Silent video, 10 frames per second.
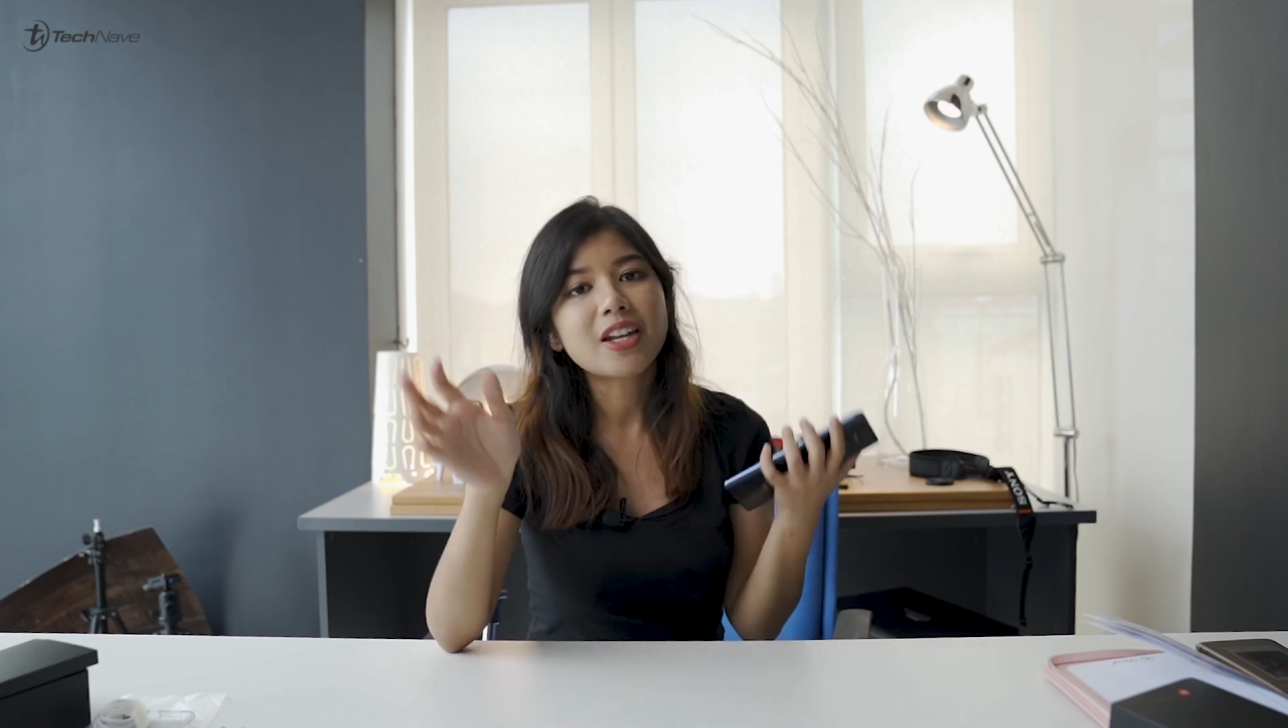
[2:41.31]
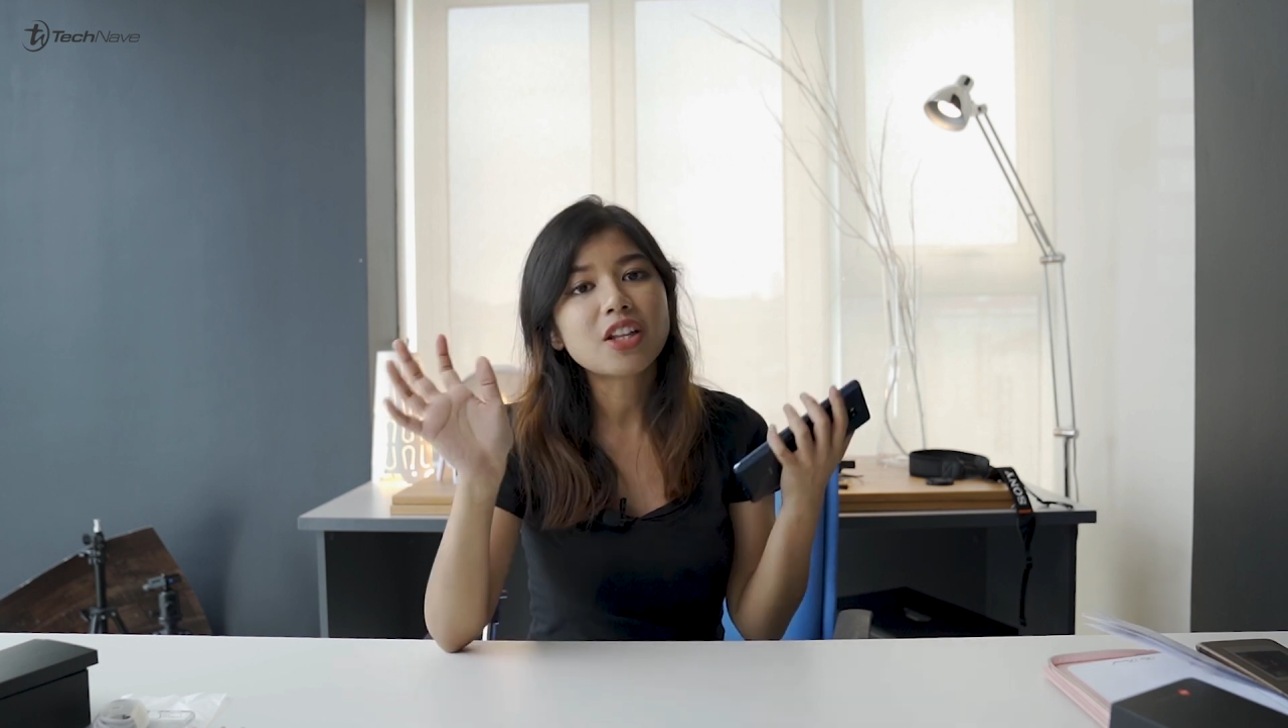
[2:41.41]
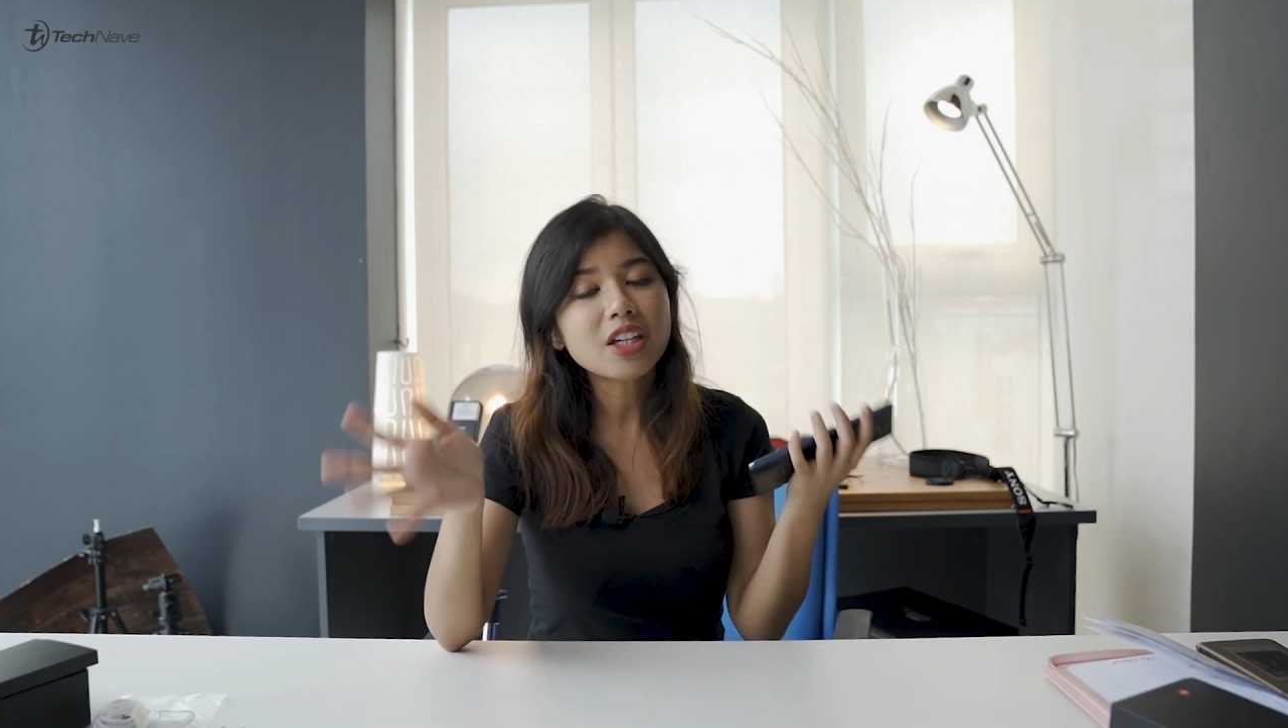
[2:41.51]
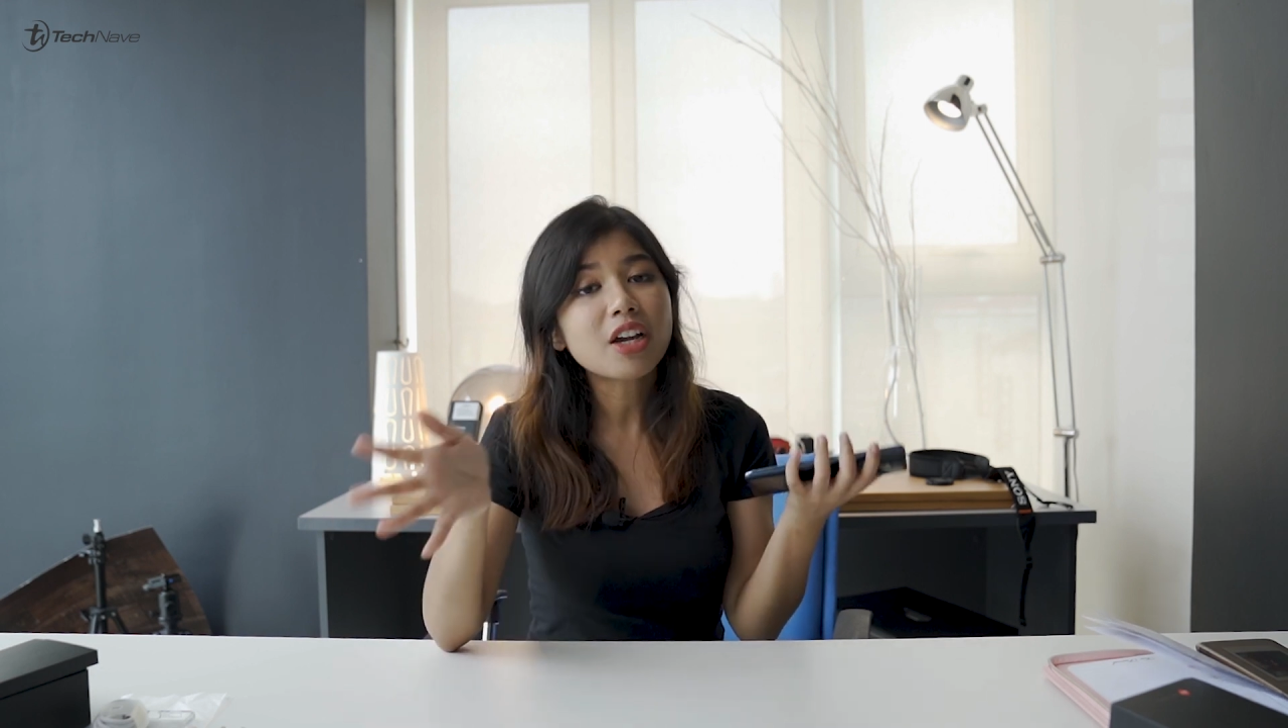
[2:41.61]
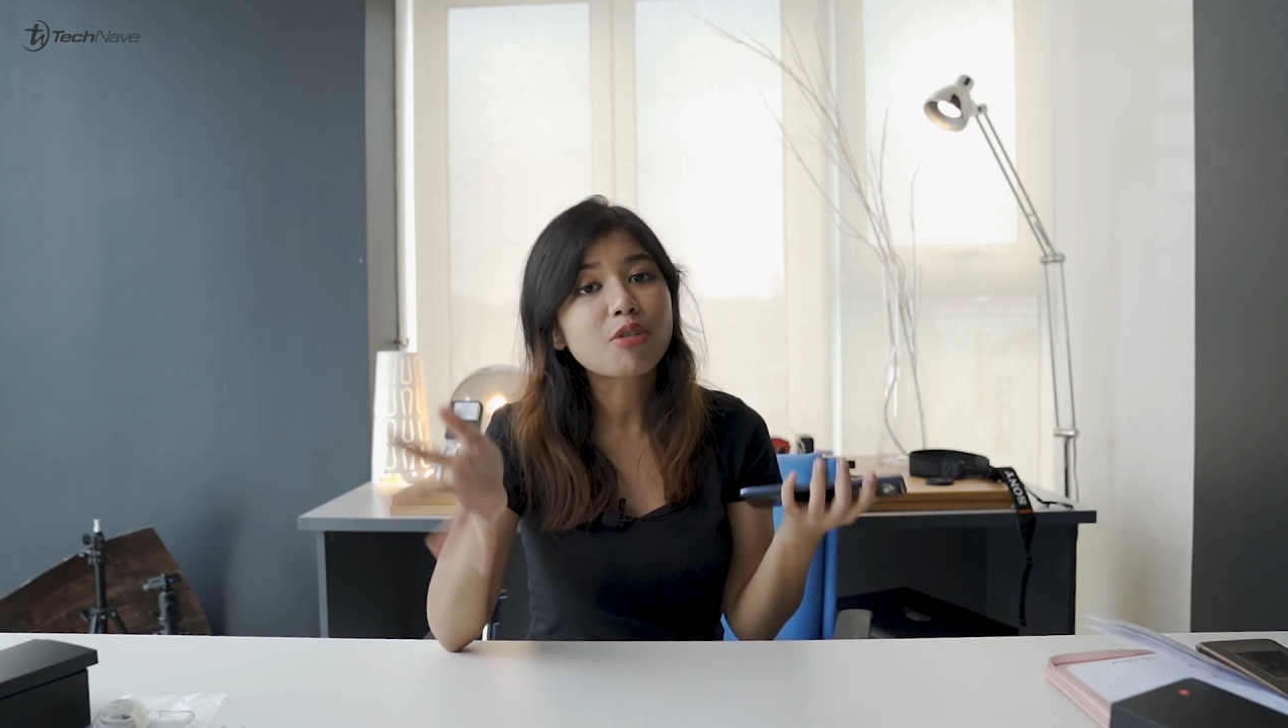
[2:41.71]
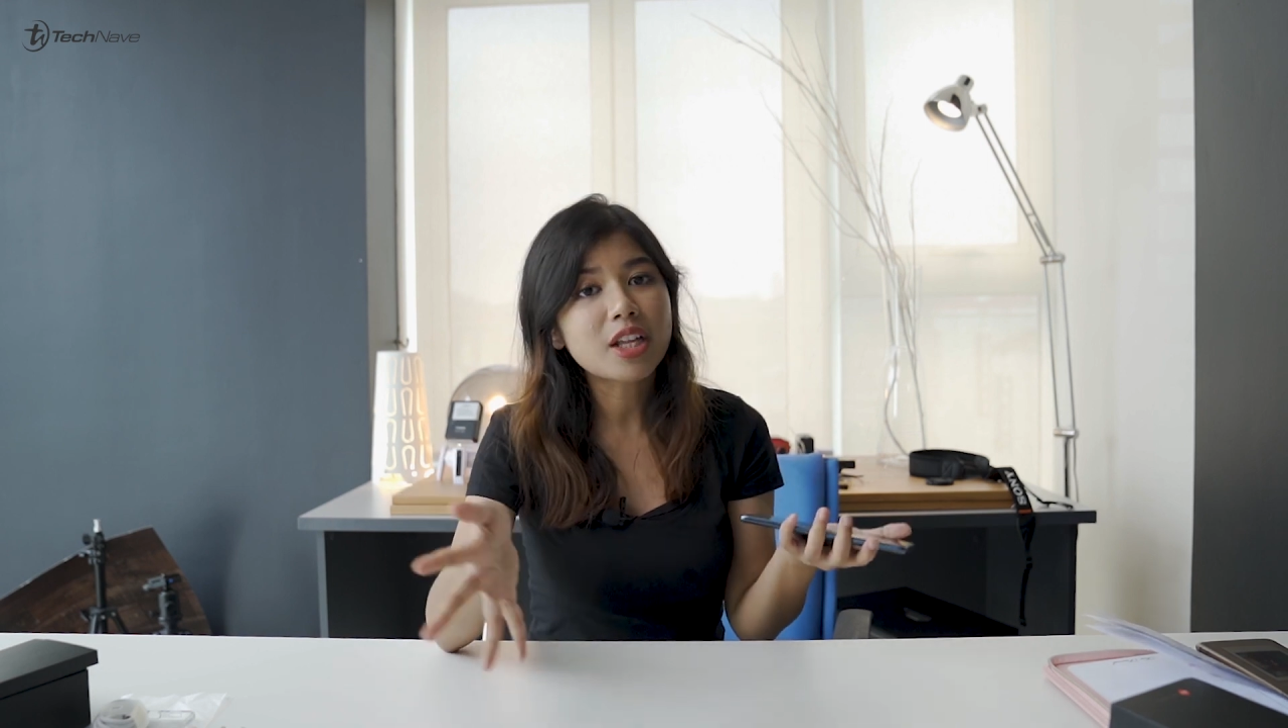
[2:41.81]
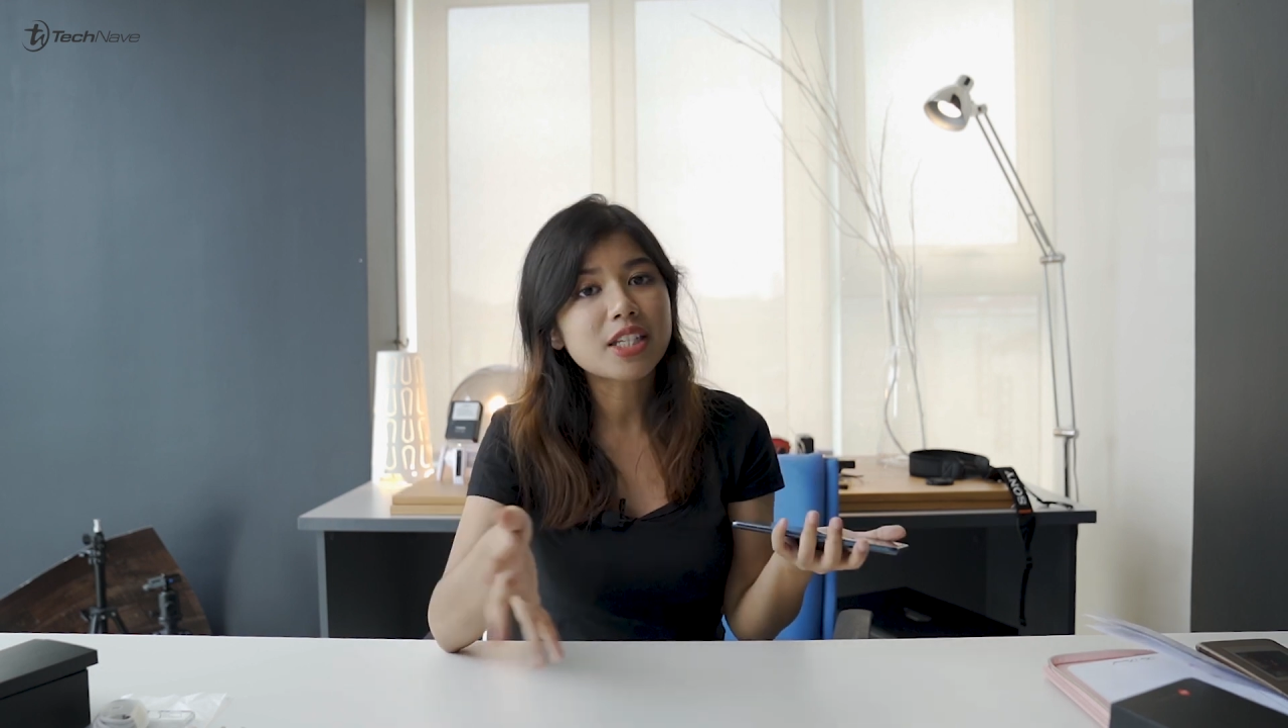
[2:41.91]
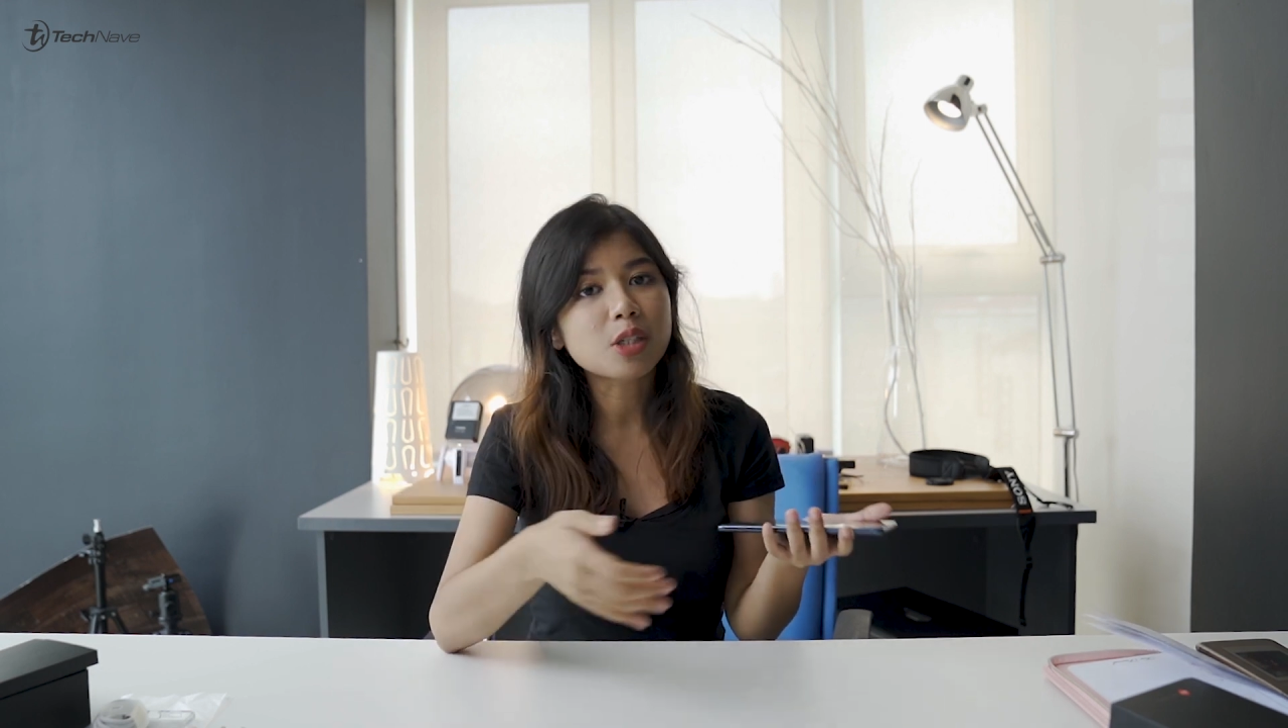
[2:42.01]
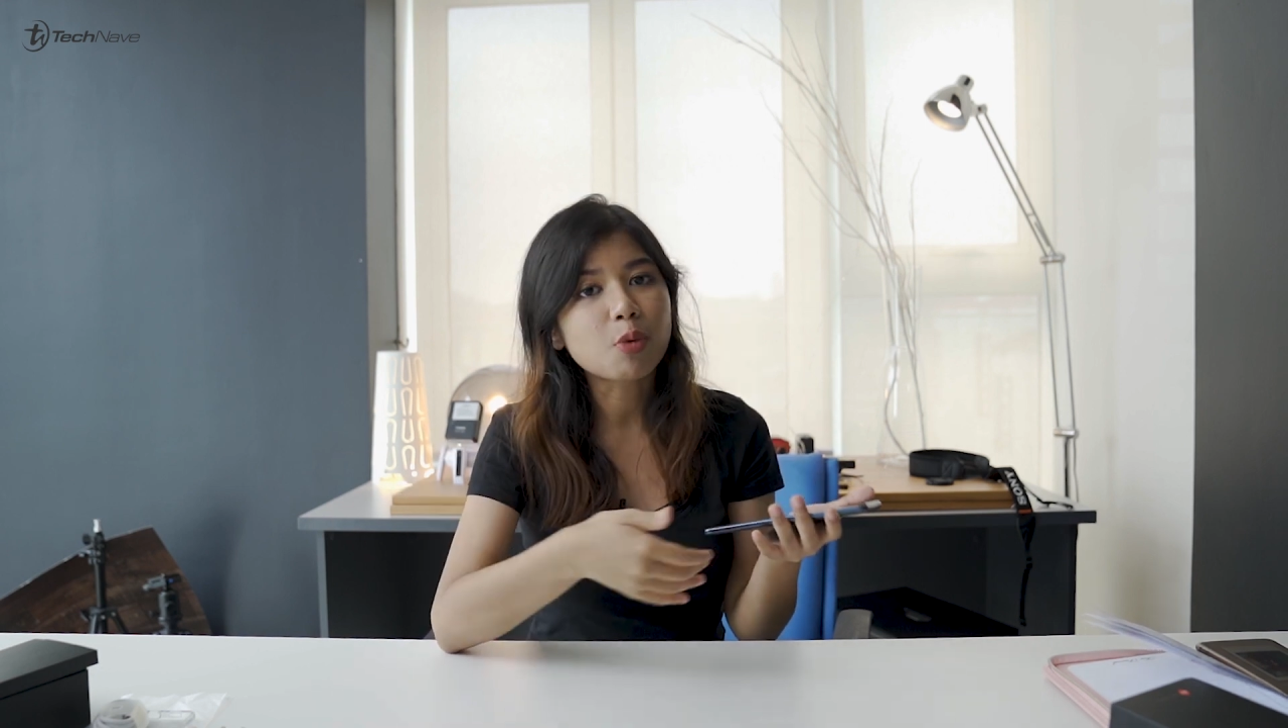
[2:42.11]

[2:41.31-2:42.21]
Another thing I realized as